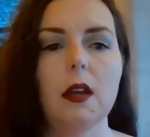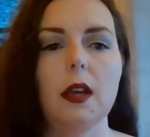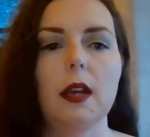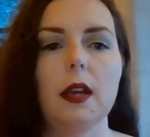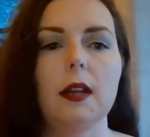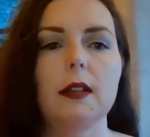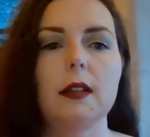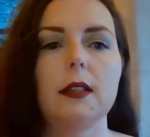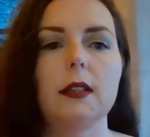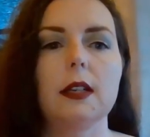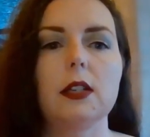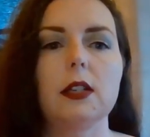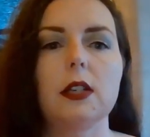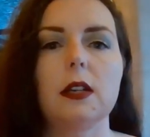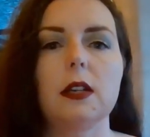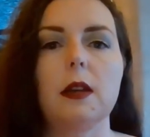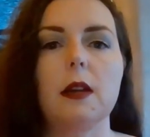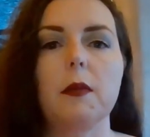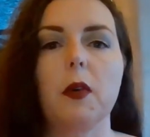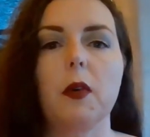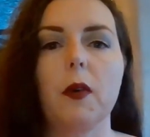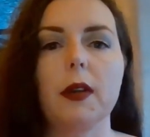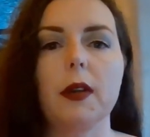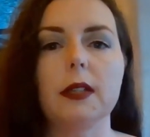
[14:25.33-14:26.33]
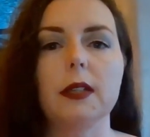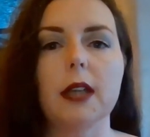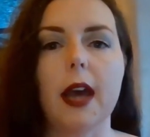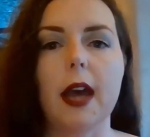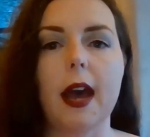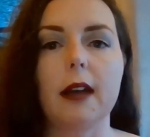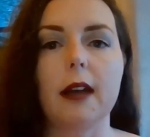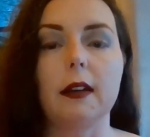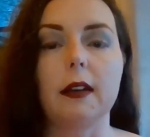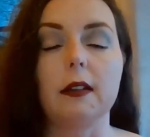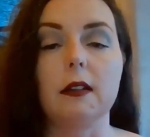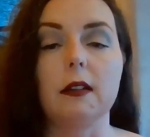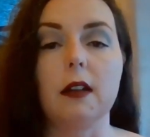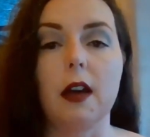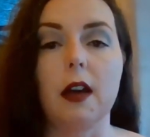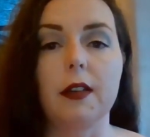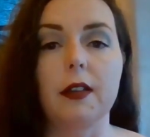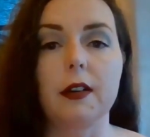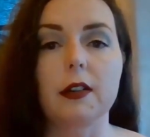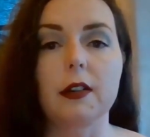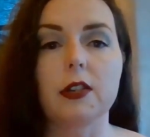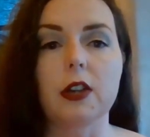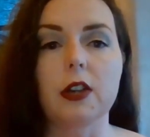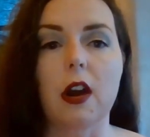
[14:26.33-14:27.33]
In addition, I'm going to add
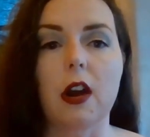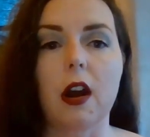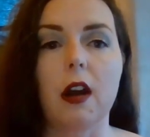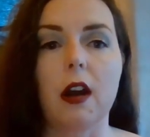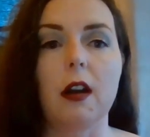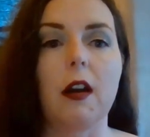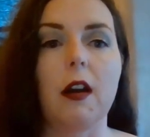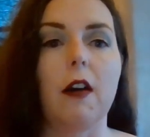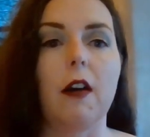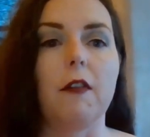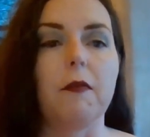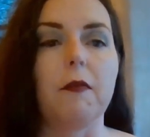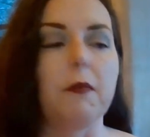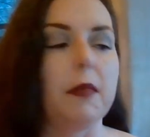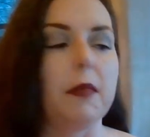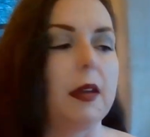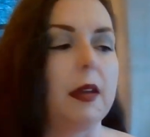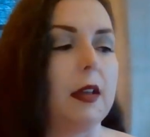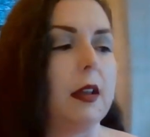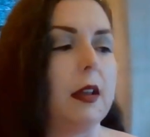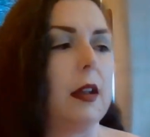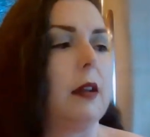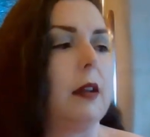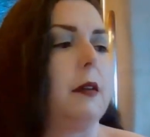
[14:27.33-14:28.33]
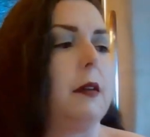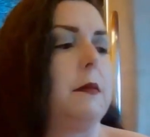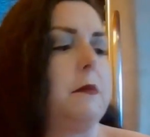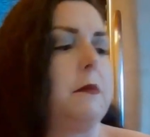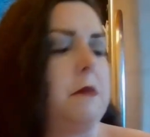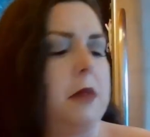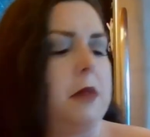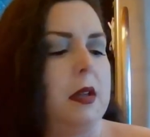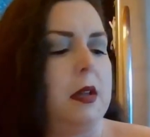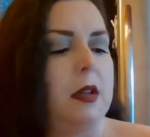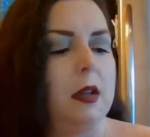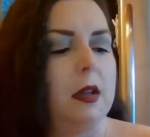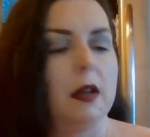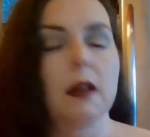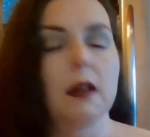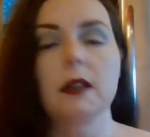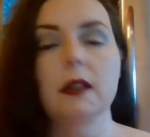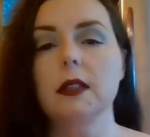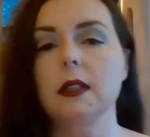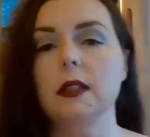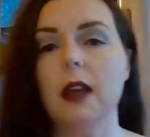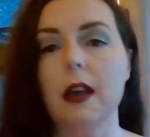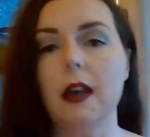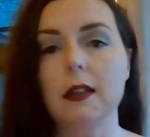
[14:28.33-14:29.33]
another jar of medium
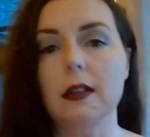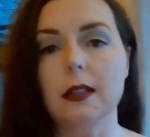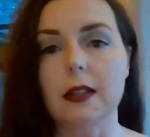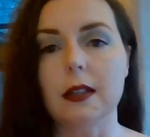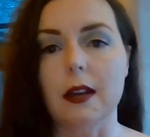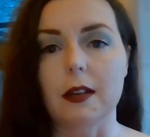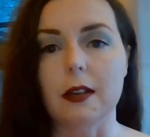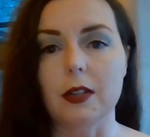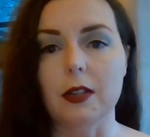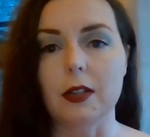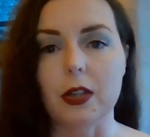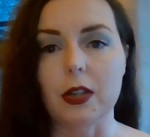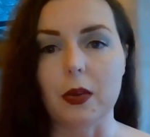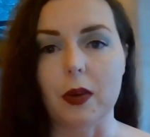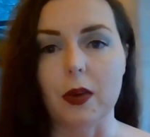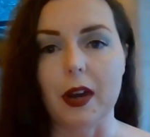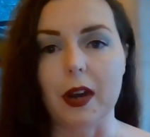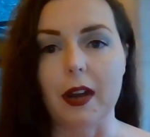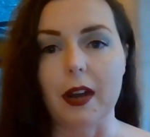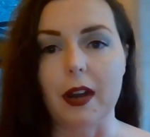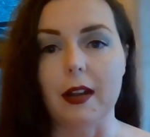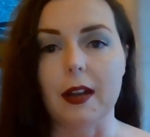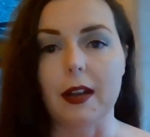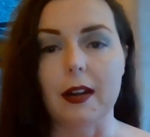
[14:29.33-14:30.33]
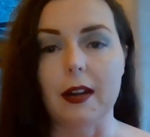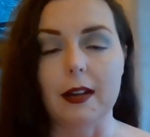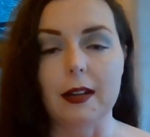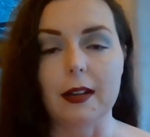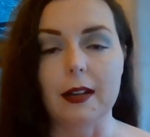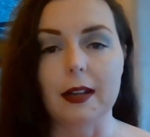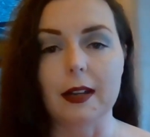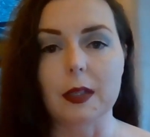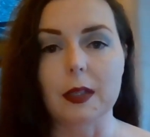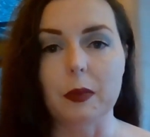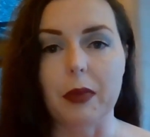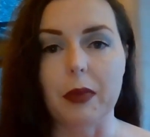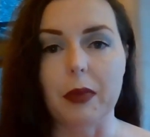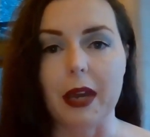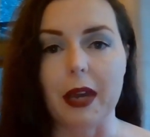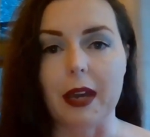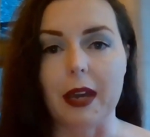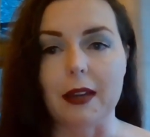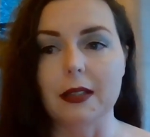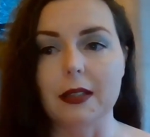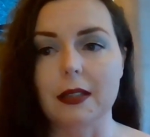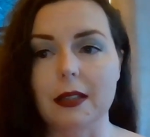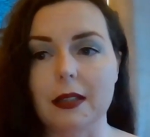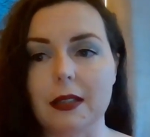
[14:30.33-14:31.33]
salsa to it, and it is
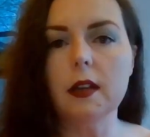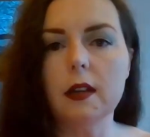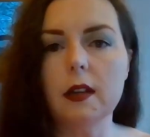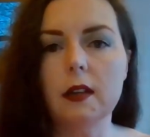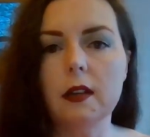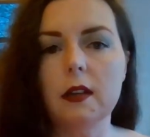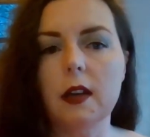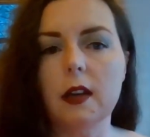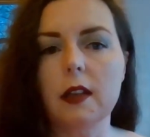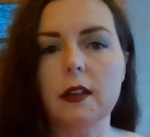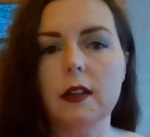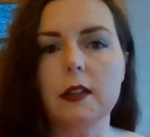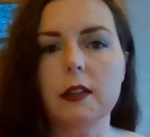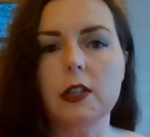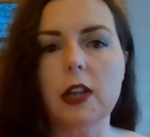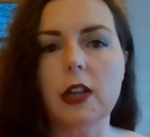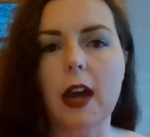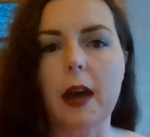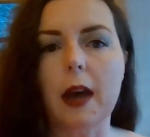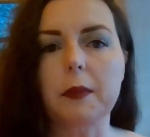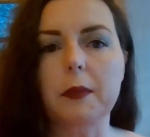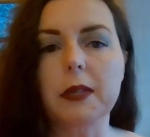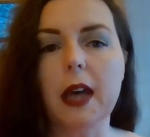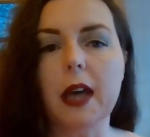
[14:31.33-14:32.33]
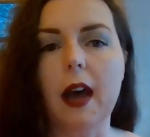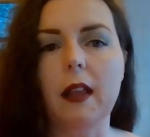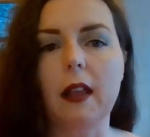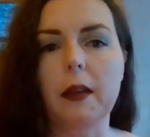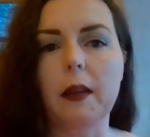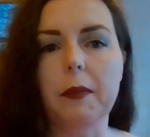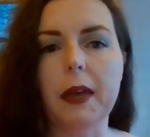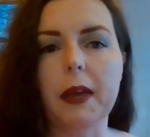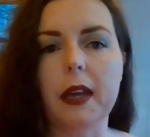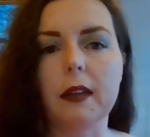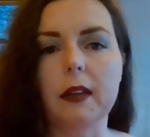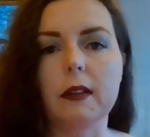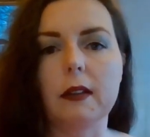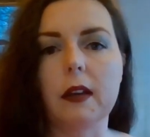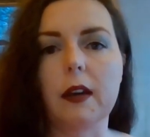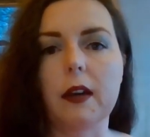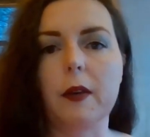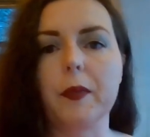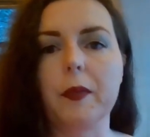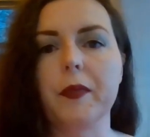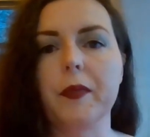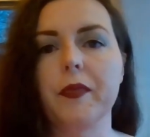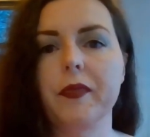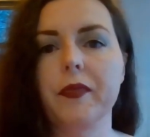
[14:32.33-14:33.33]
Pace, and another chopped
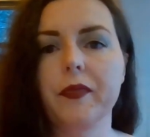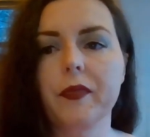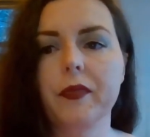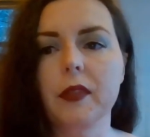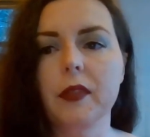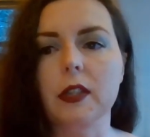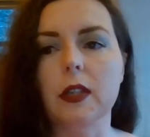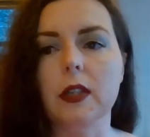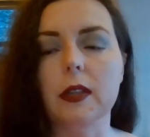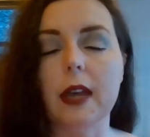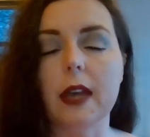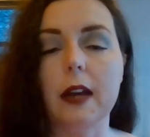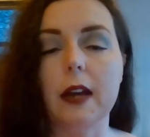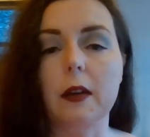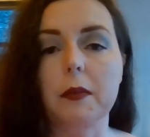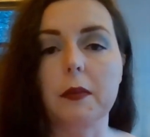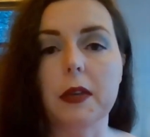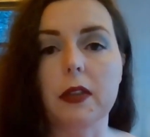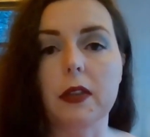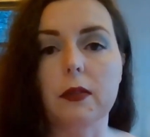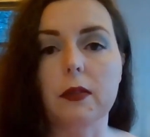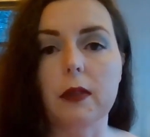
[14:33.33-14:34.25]
jalapeno. So that'll be